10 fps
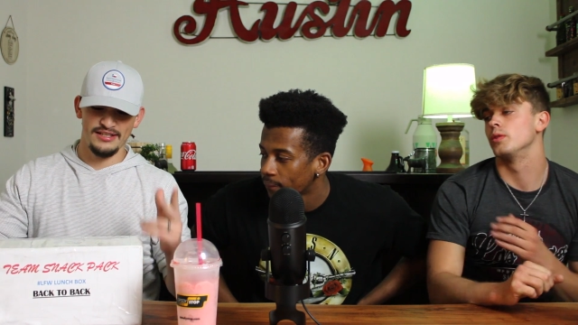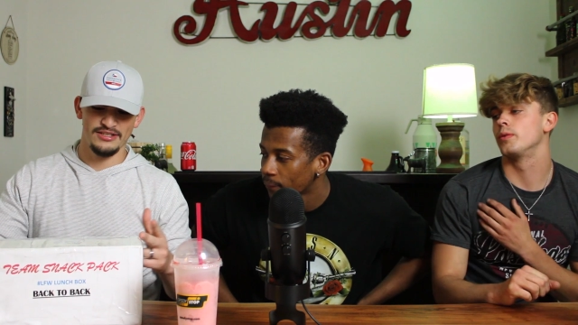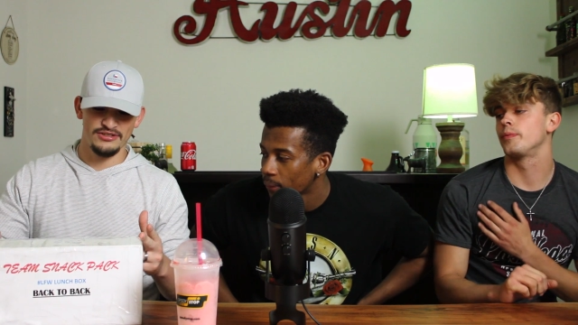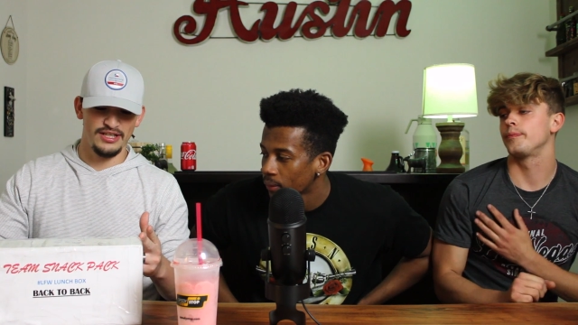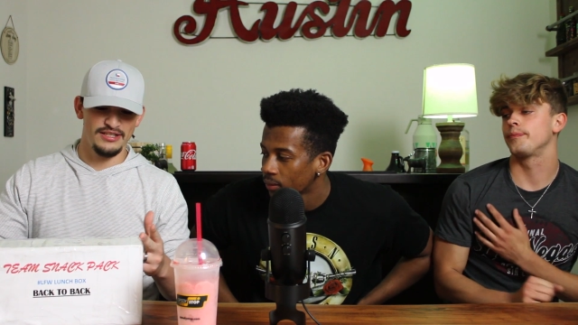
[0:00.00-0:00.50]

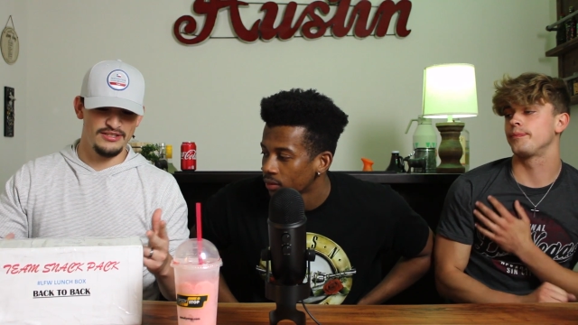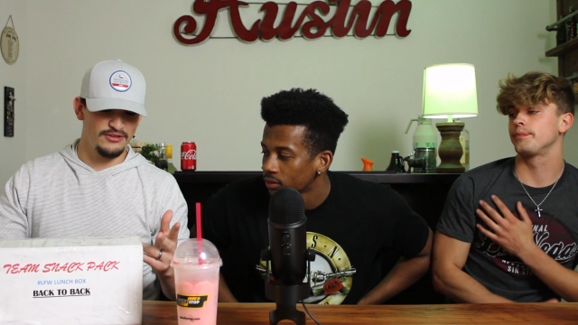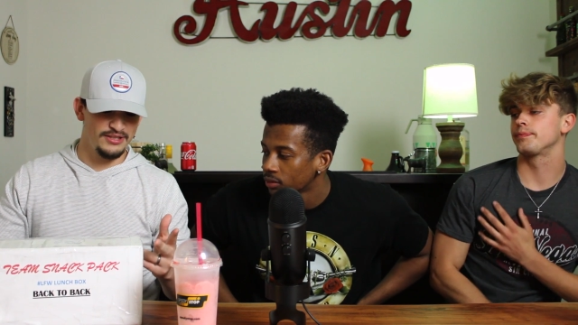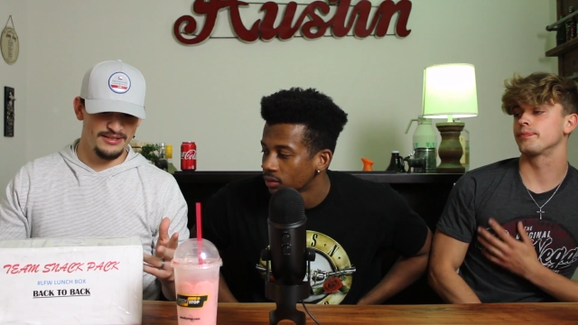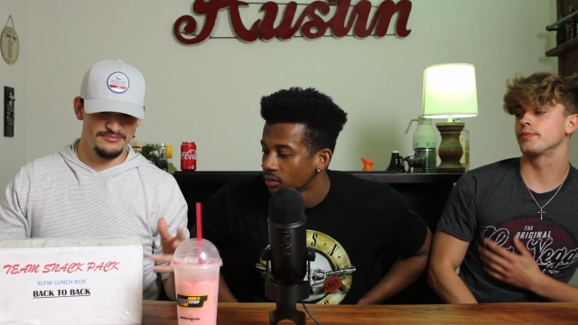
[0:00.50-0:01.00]
Speaker 1: Dylan tried
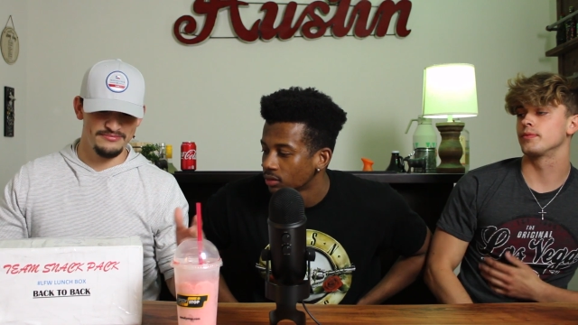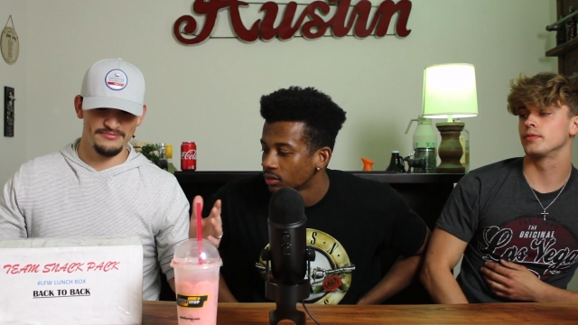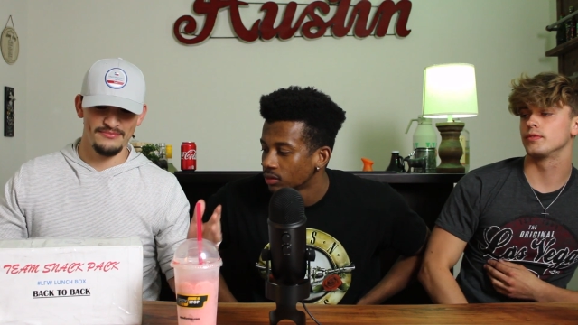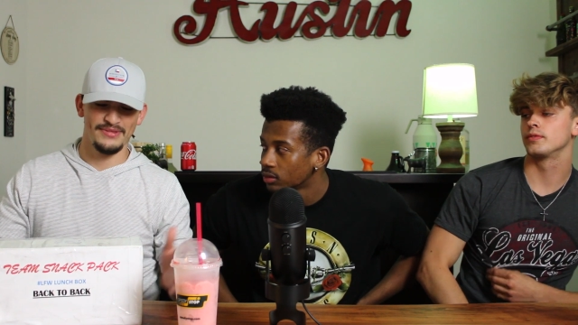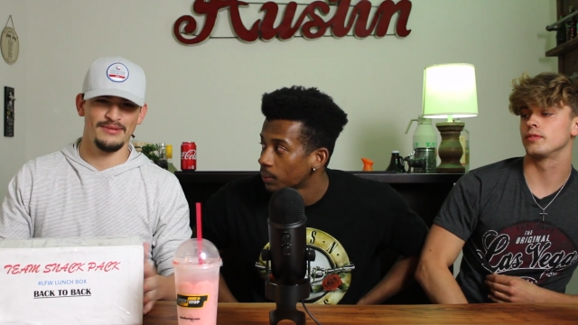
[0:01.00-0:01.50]
two of them,
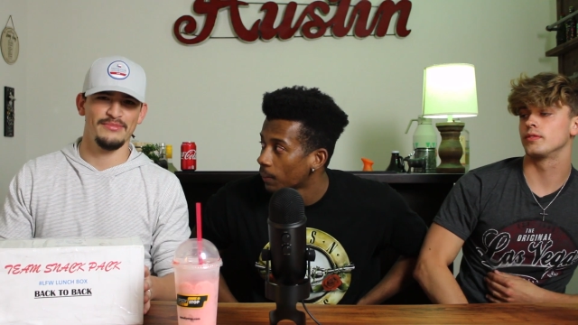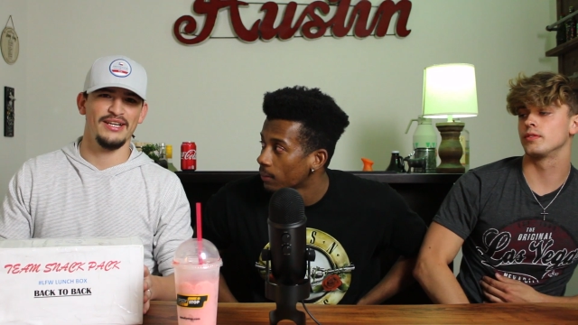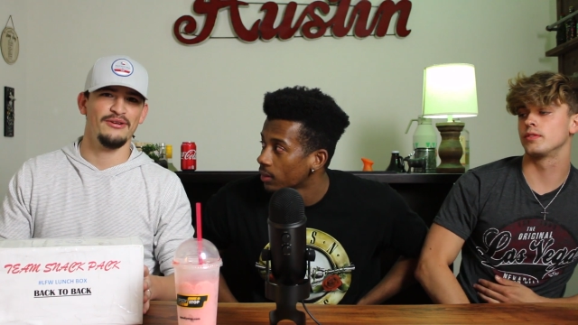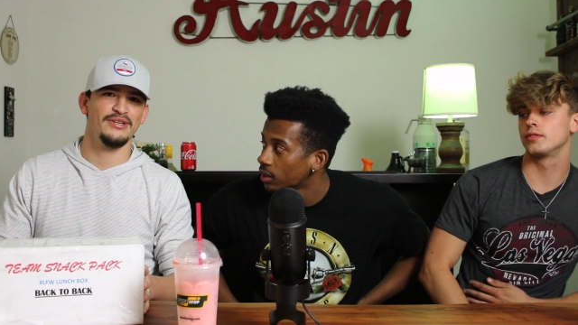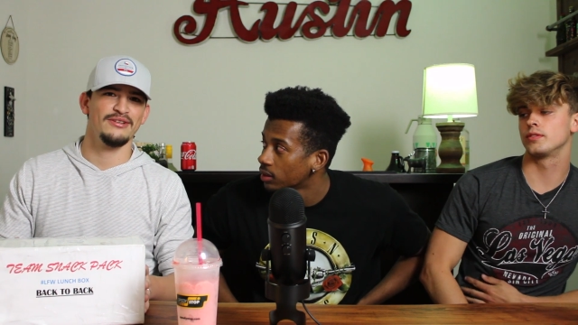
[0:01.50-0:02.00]

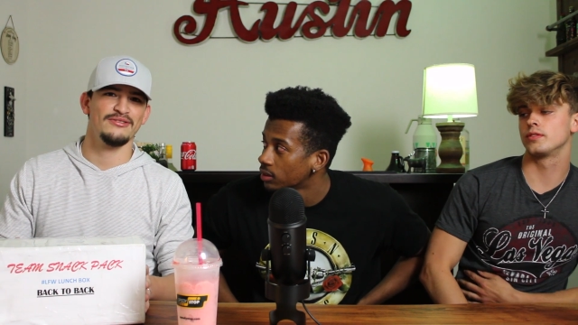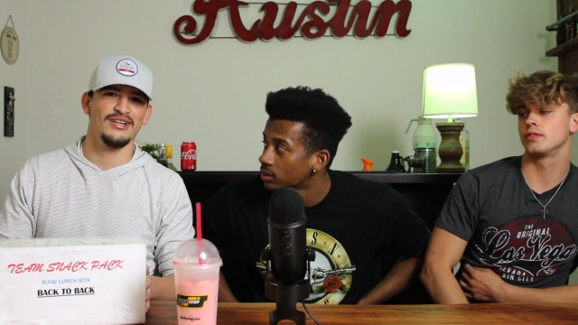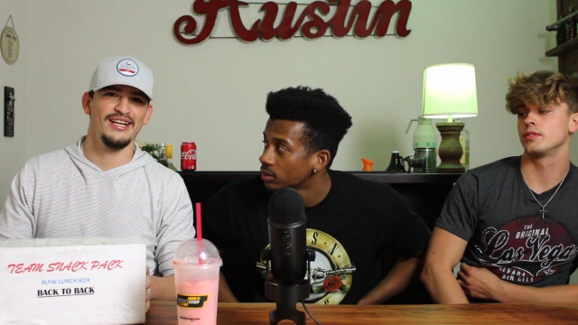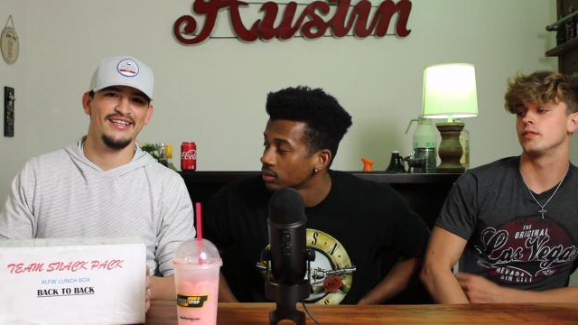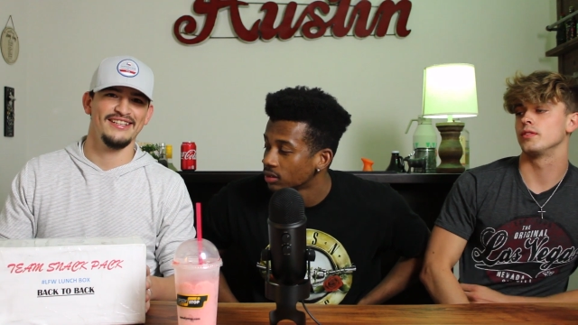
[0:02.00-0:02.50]
but now we're gonna
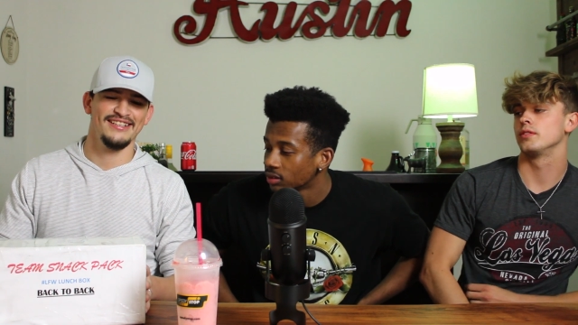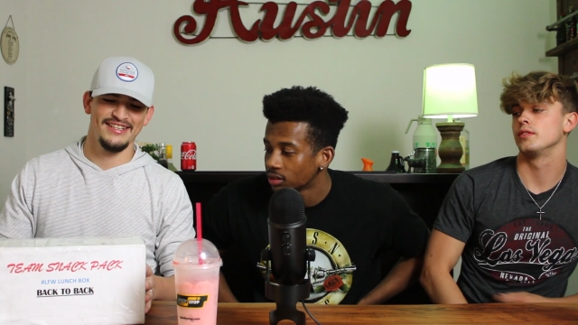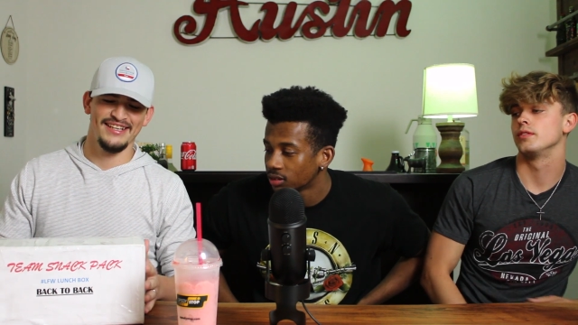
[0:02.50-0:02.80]
try it.